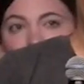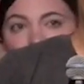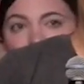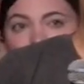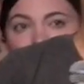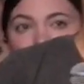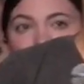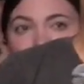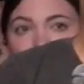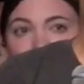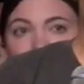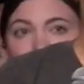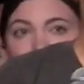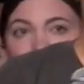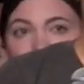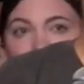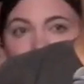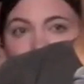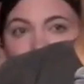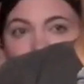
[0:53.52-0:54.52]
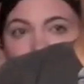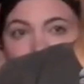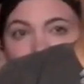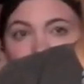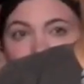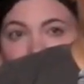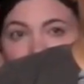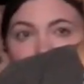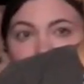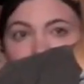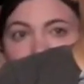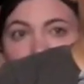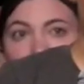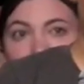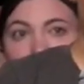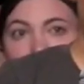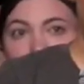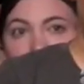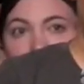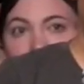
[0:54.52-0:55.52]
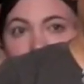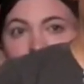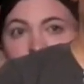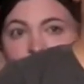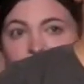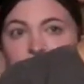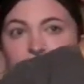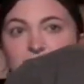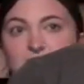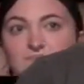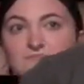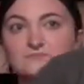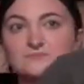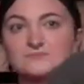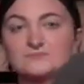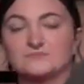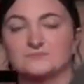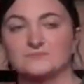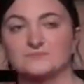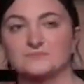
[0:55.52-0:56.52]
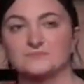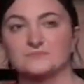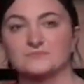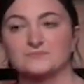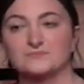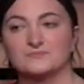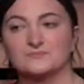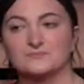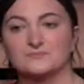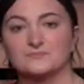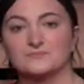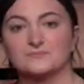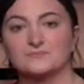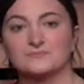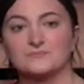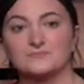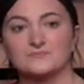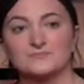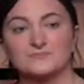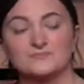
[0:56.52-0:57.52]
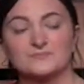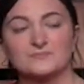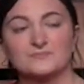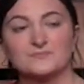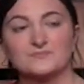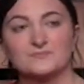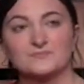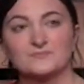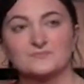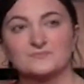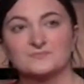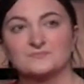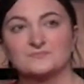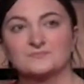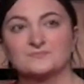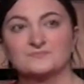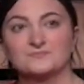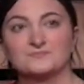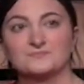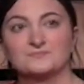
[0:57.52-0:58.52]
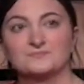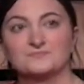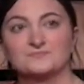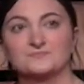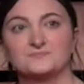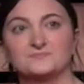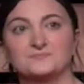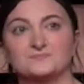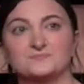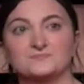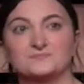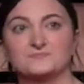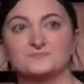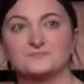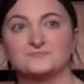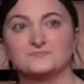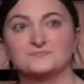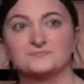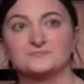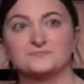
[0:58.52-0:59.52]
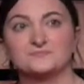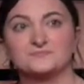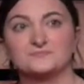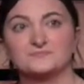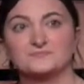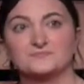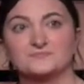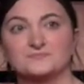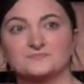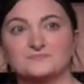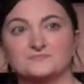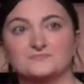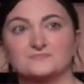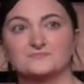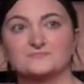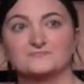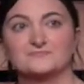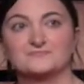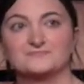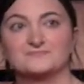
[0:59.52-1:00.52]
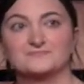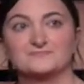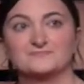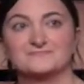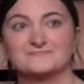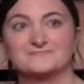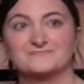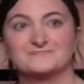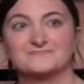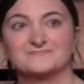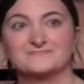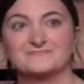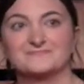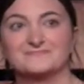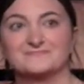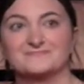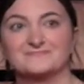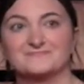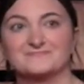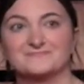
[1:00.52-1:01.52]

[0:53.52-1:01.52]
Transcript: (not speaking)